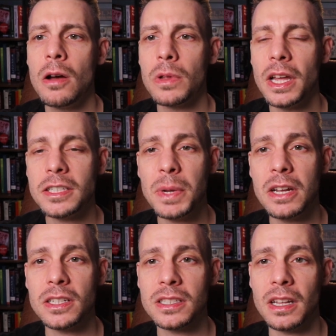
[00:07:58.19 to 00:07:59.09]
Well, that's
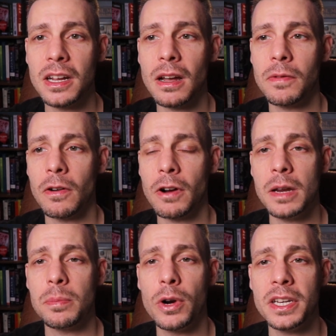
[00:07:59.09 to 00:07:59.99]
because, like I've
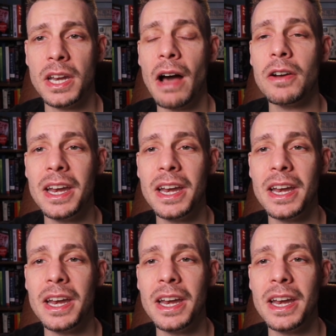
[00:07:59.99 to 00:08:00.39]
already pointed out,